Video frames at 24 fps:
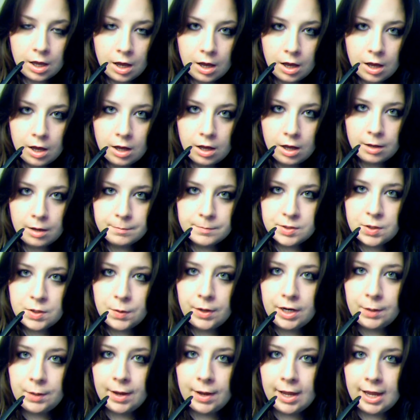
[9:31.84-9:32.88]
So
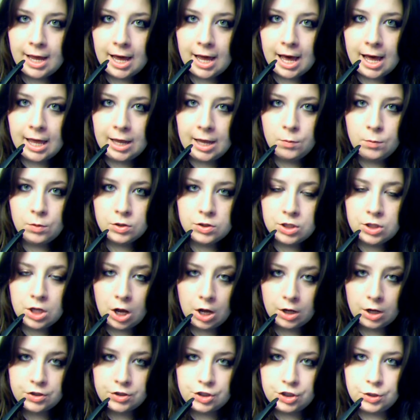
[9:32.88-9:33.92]
anyway, I will
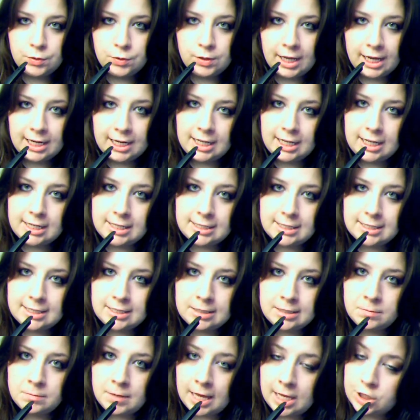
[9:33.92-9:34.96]
talk to you
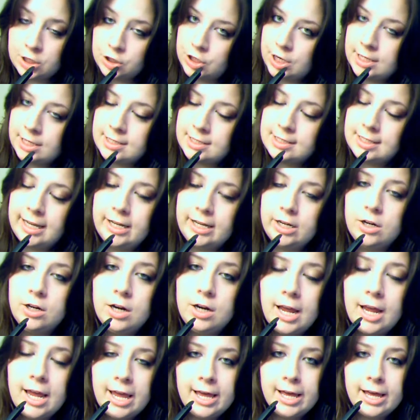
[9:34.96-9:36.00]
ladies and gents later,
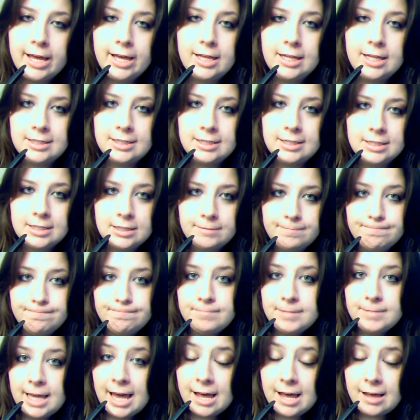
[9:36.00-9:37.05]
and
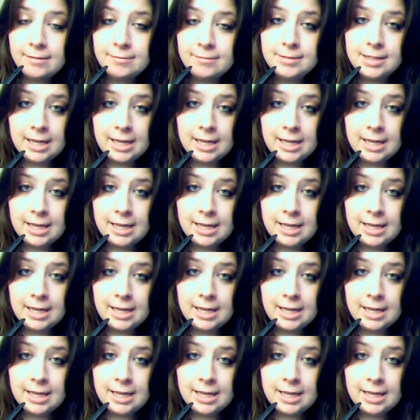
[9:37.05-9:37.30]
yeah,